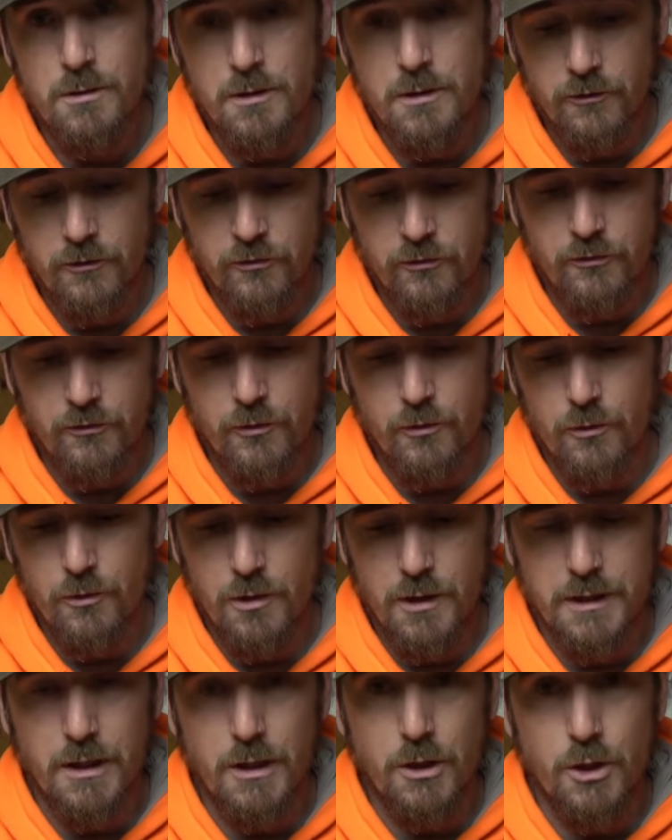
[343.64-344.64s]
is still
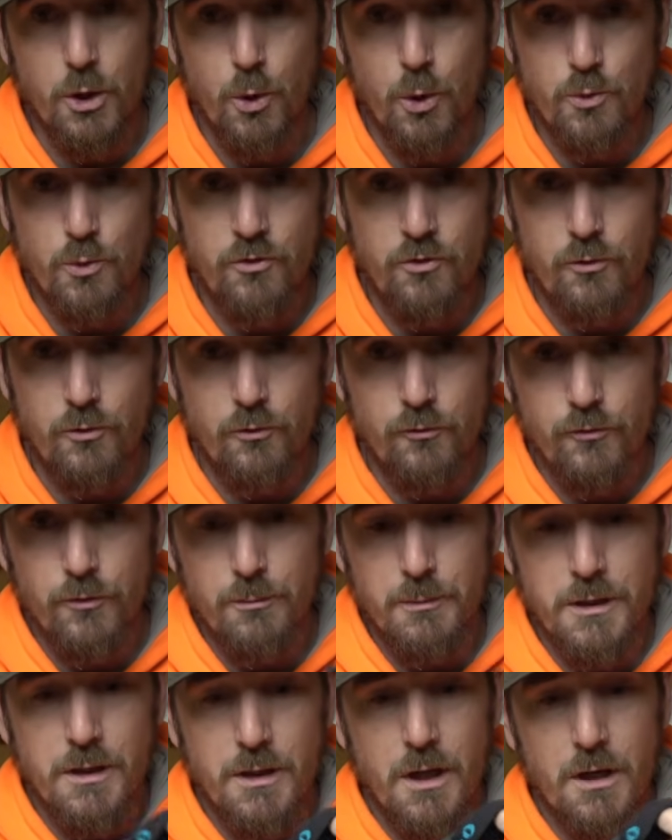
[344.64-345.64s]
like a go-to for
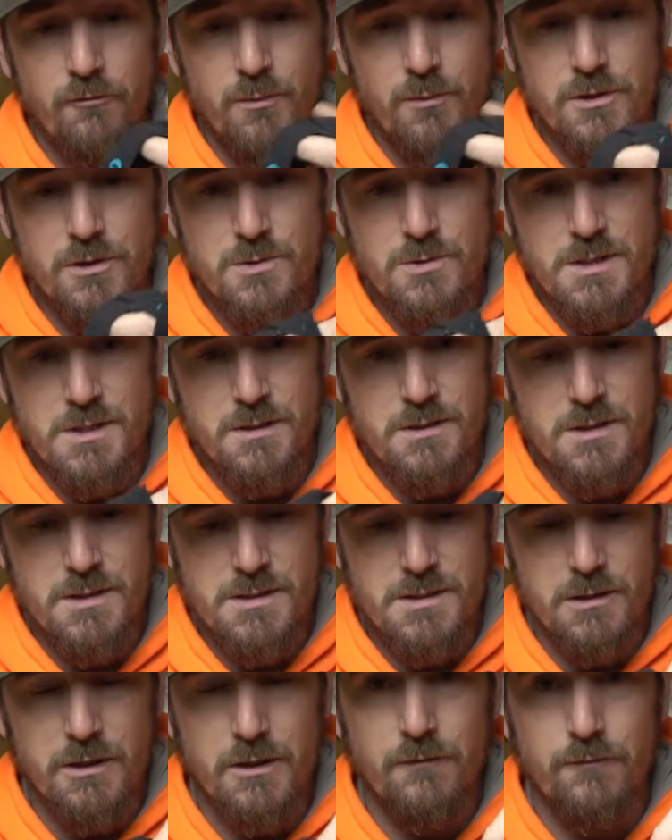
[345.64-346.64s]
me. I've been using
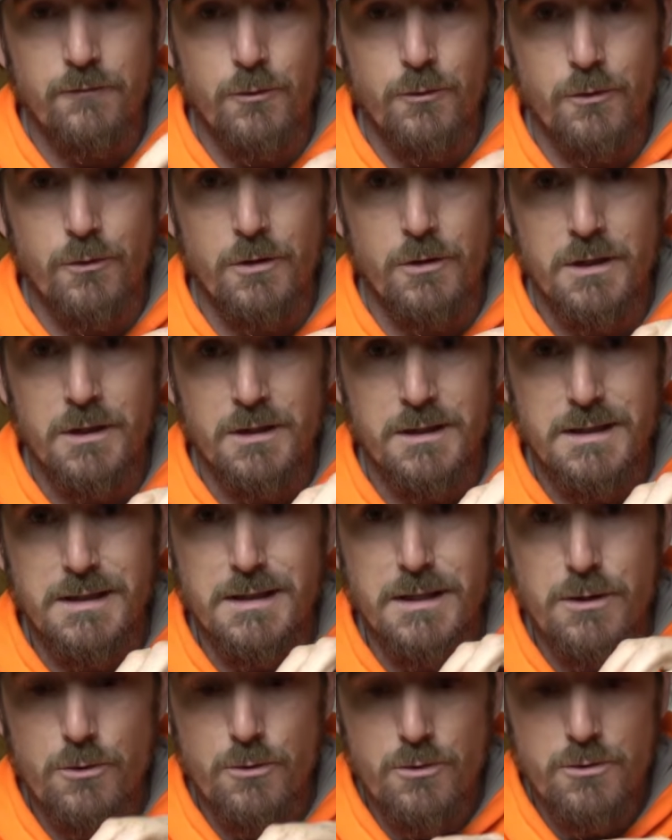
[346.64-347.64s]
this light for
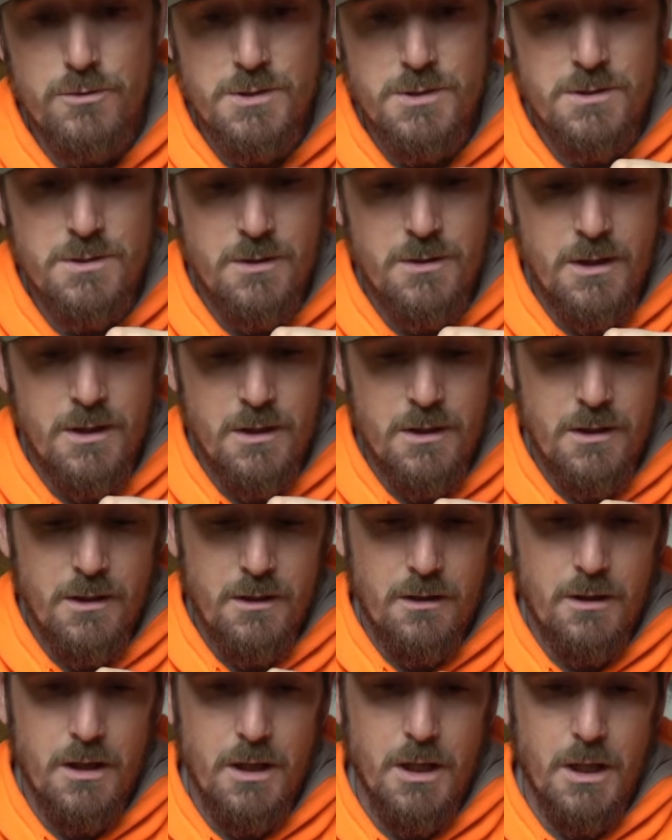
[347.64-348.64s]
years.
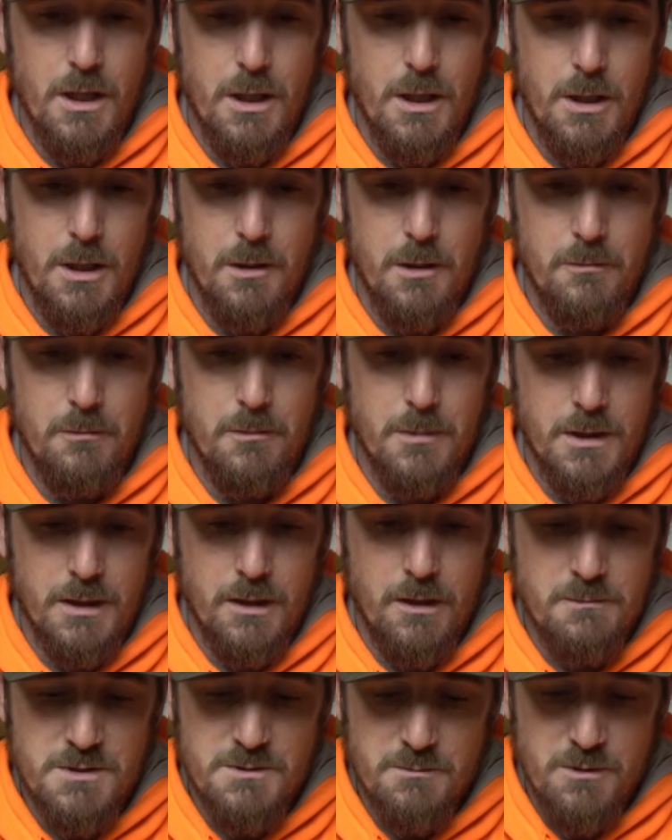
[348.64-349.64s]
It
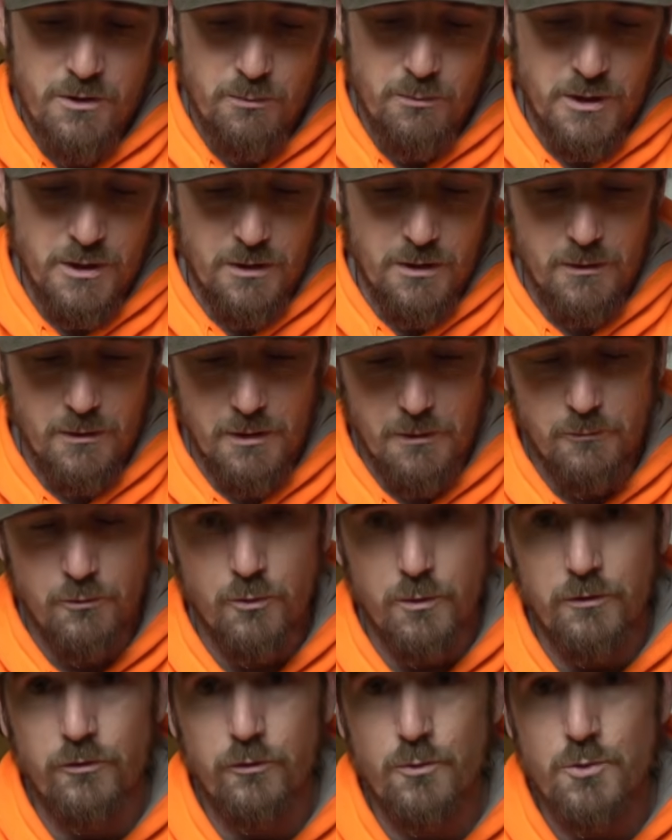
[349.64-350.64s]
comes with me on, I'm
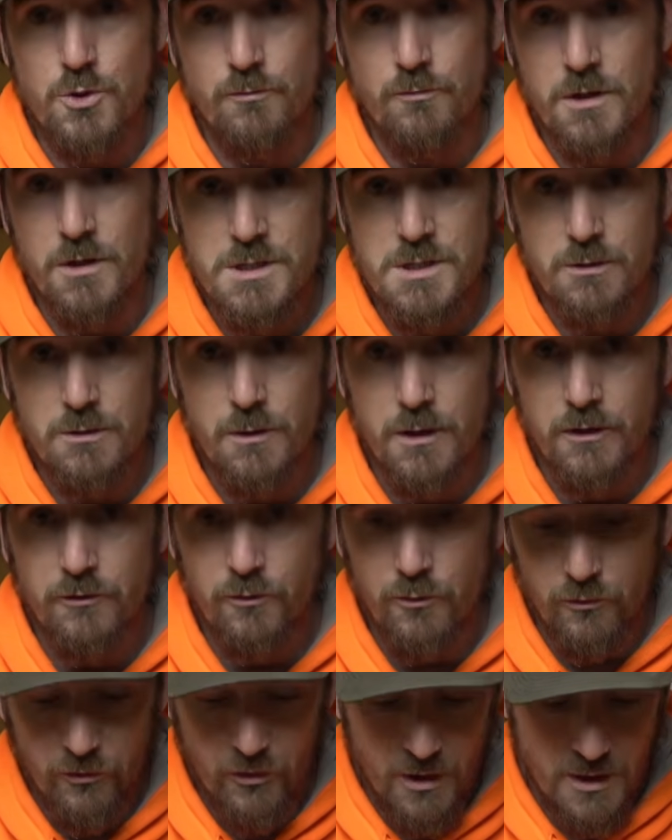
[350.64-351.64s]
doing search and rescue
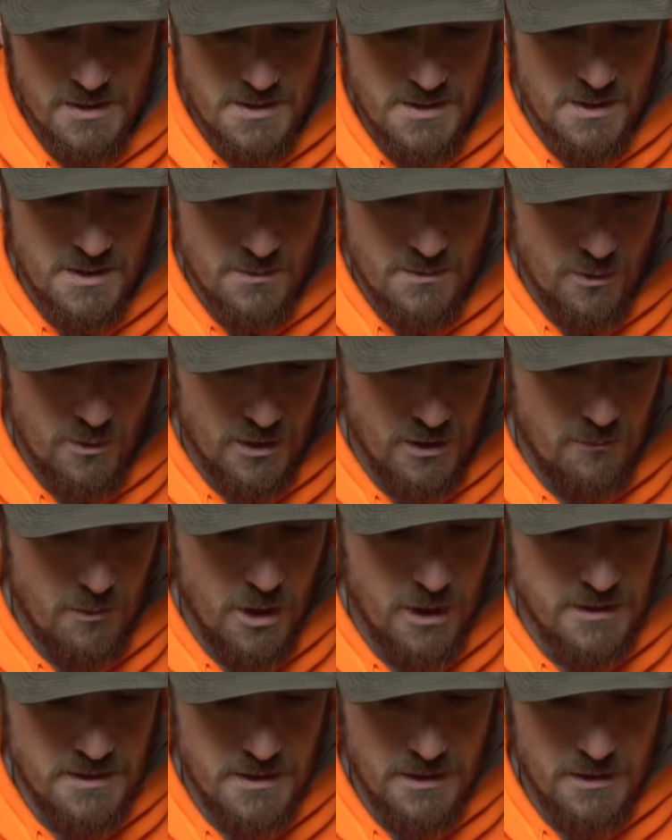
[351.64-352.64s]
exercises, when I'm
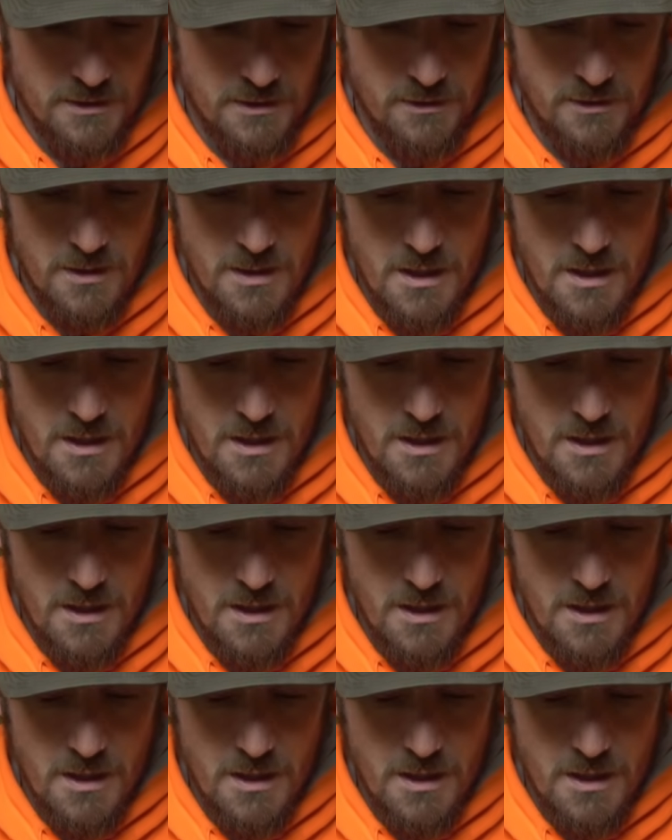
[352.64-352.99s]
hunting.